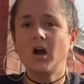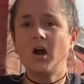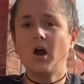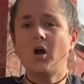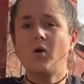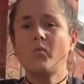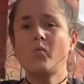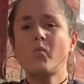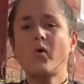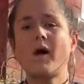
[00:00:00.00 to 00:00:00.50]

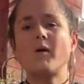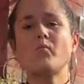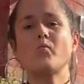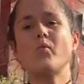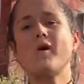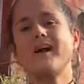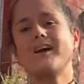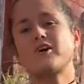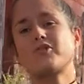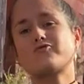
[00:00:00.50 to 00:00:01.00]
And when
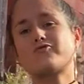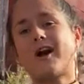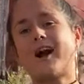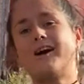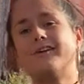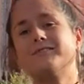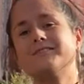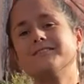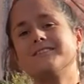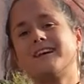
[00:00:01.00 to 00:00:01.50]
we're
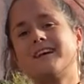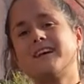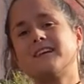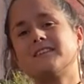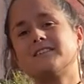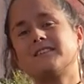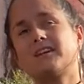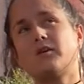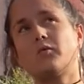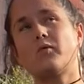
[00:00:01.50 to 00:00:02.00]

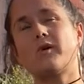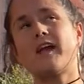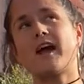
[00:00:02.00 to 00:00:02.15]
grounded, we